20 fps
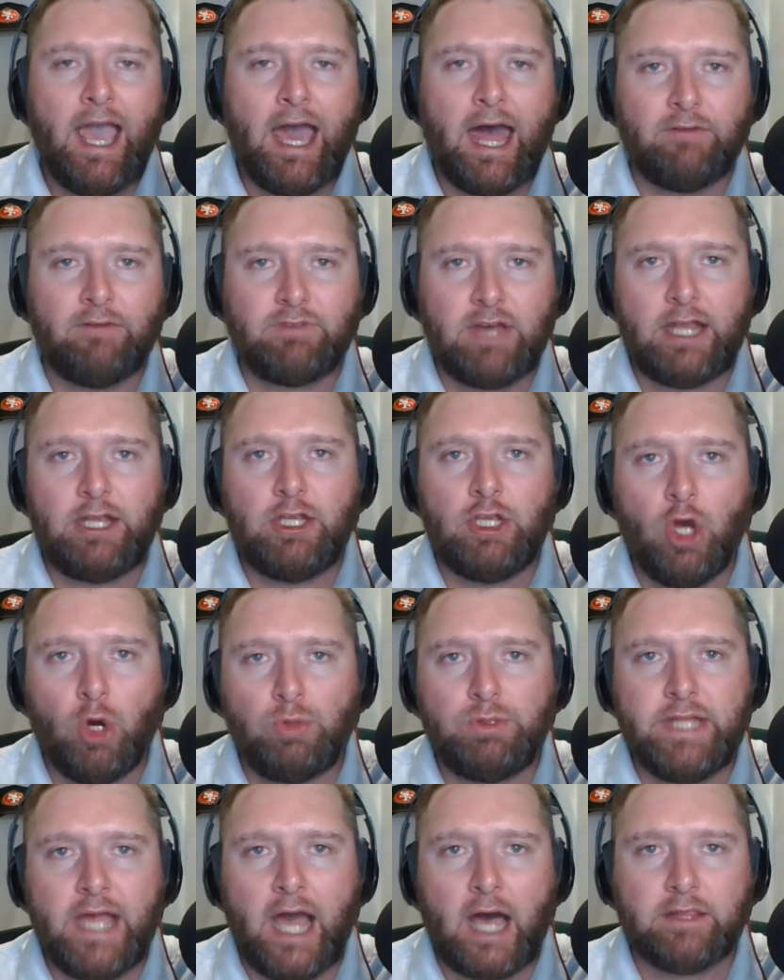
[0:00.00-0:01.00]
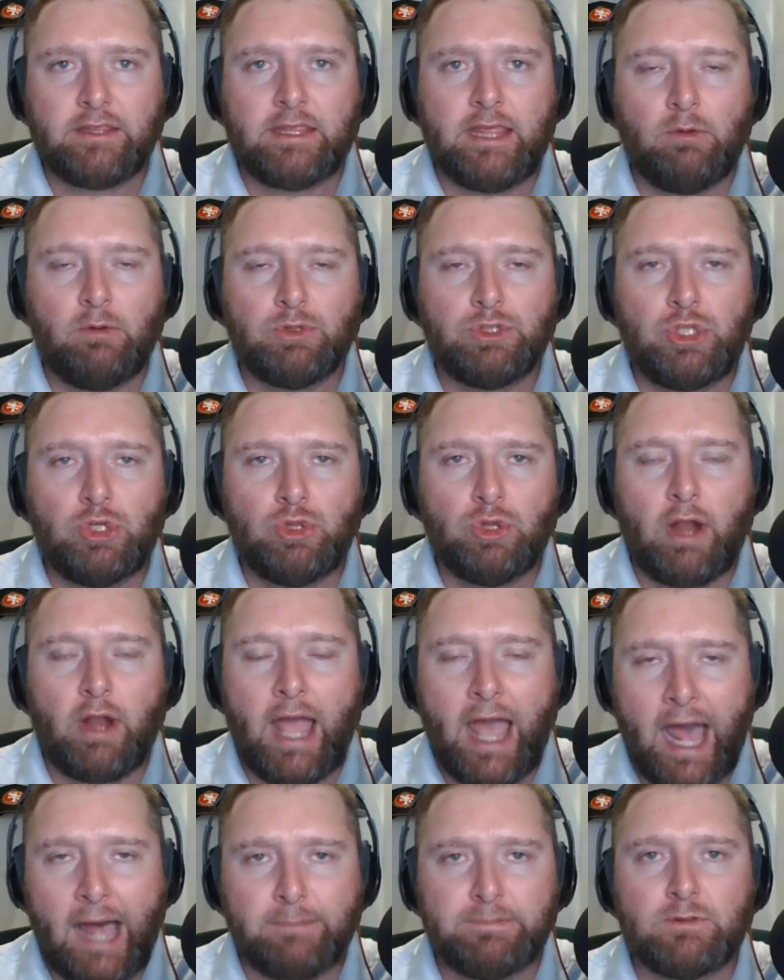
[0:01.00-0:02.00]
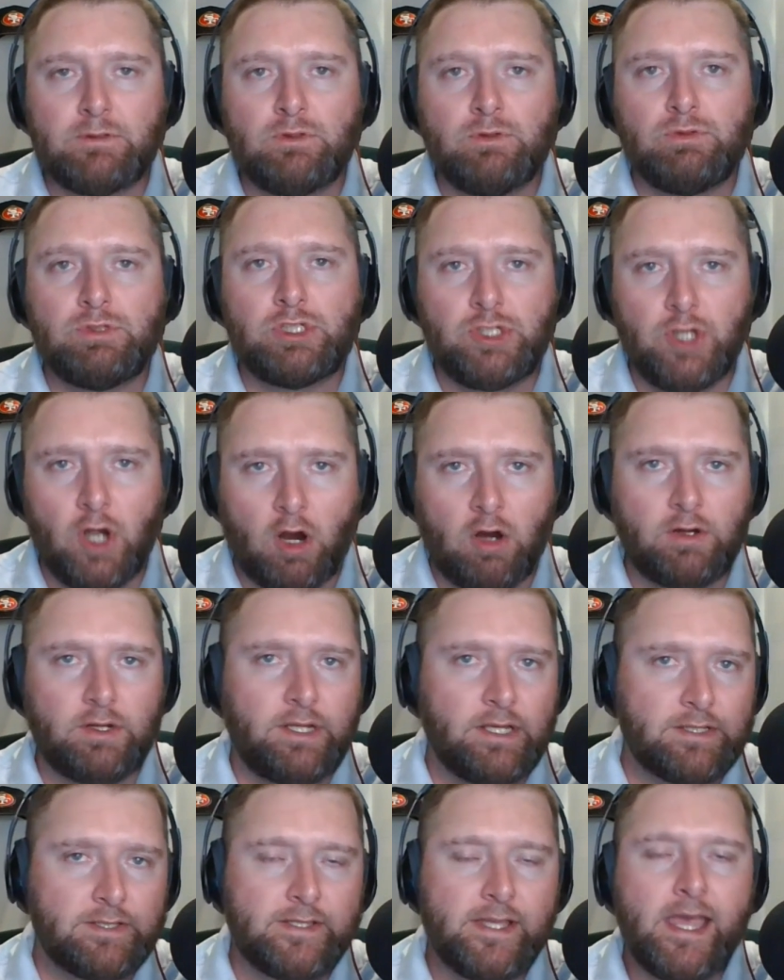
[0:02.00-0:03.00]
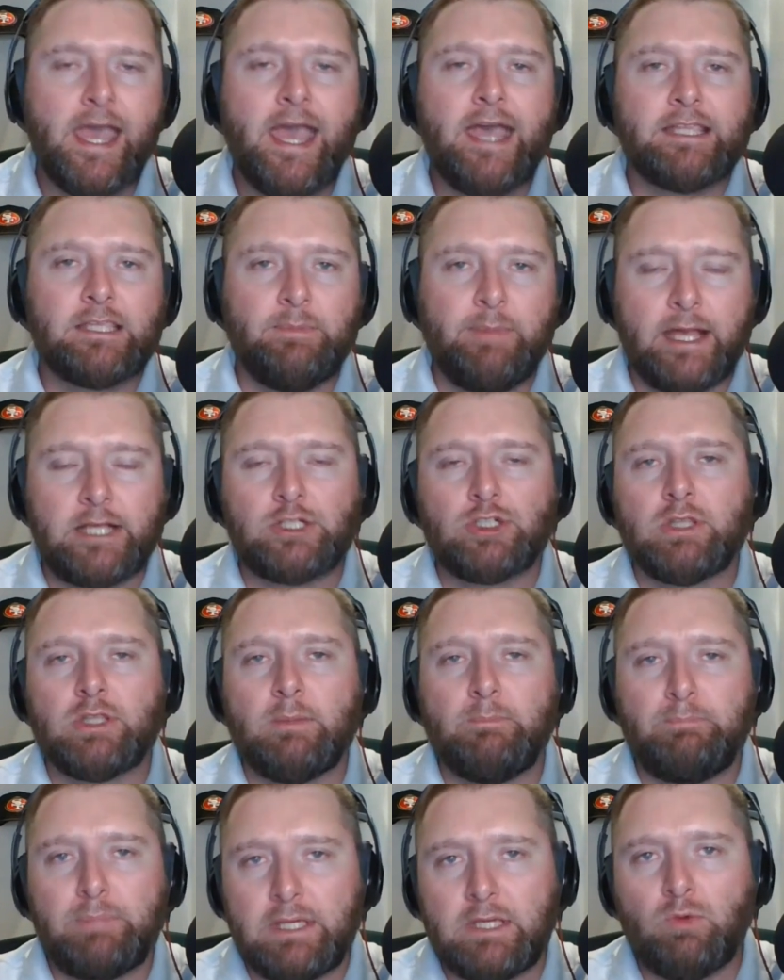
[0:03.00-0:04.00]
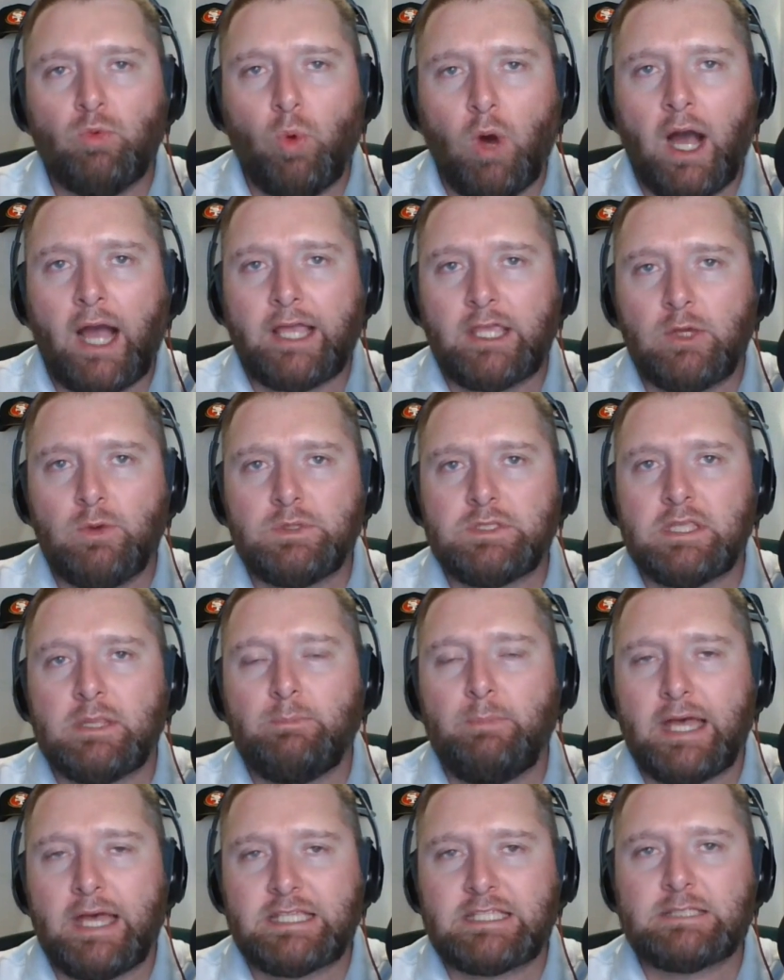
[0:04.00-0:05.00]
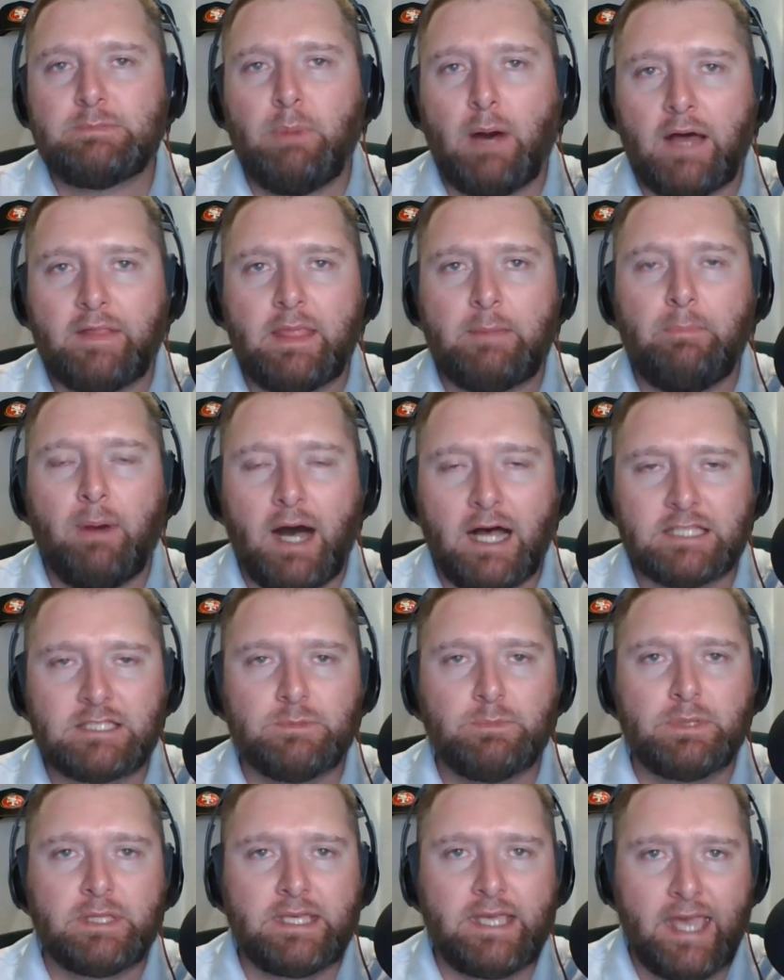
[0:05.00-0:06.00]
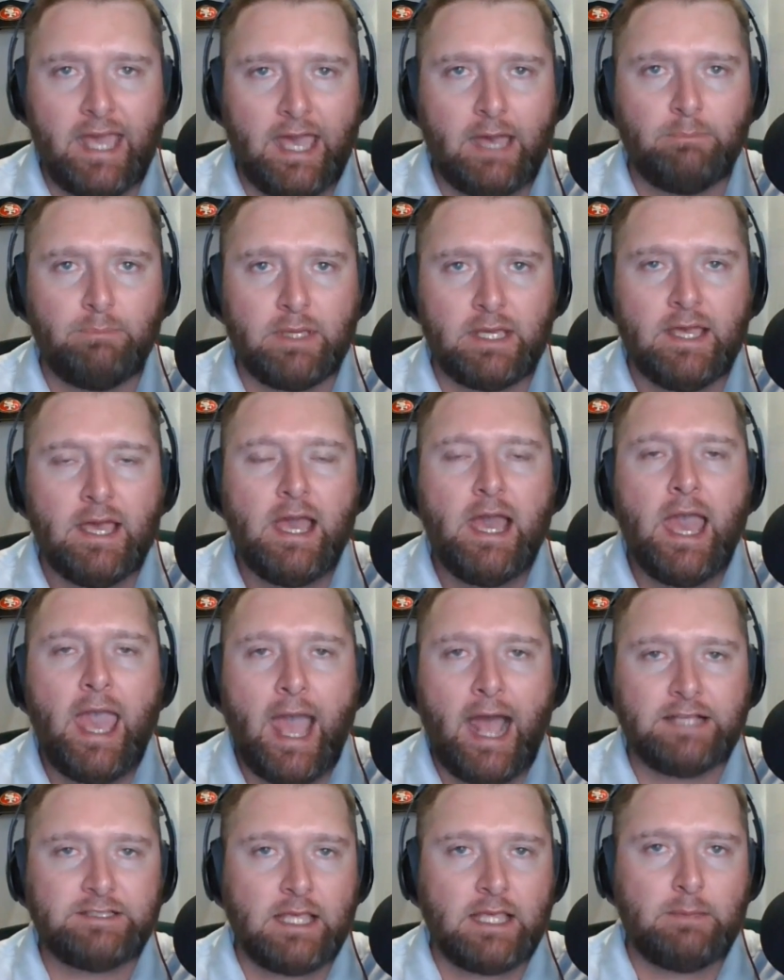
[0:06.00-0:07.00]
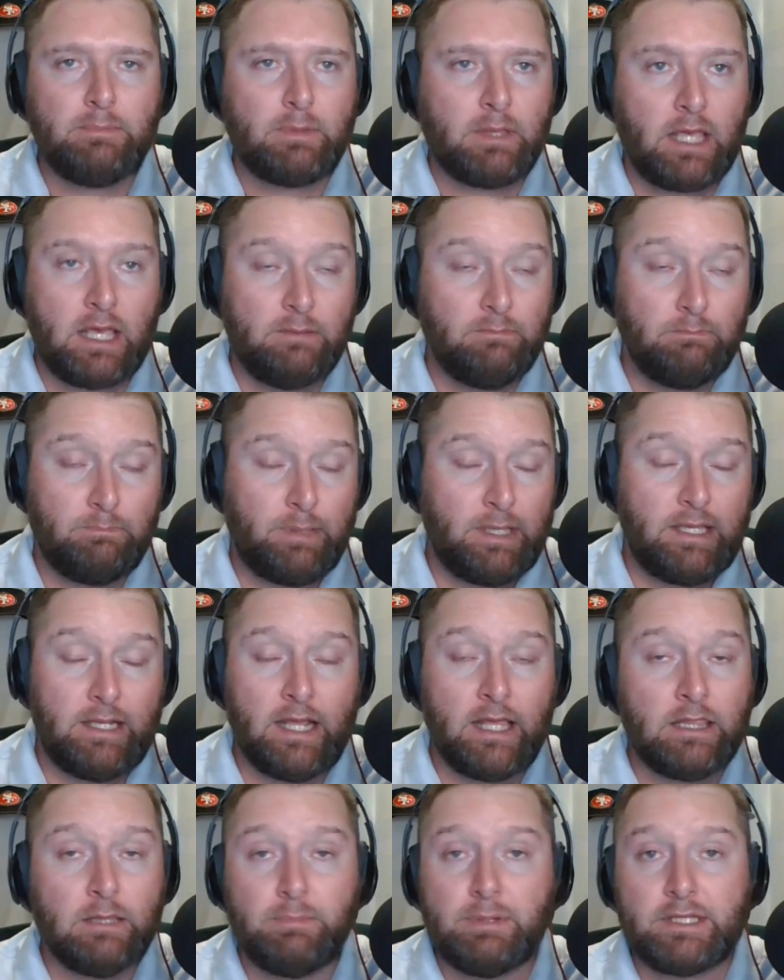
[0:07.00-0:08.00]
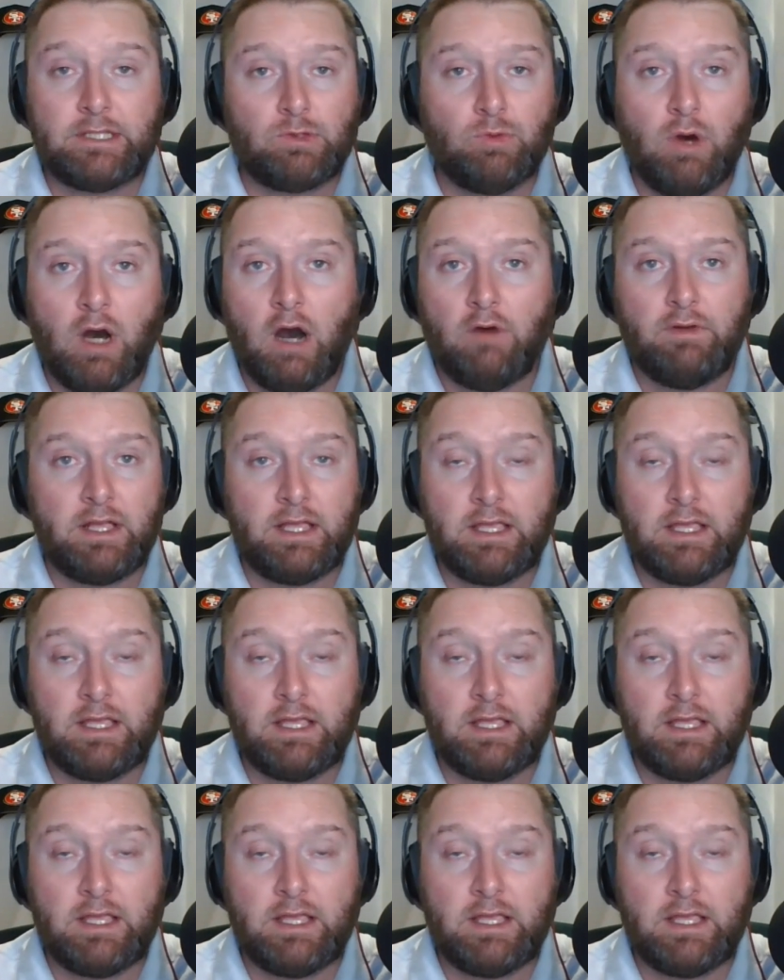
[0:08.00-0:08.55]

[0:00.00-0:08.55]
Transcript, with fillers: I've got no doubt that they will do their absolute darndest to make sure that BYU is in the best spot they possibly can be as they compete in the Big 12.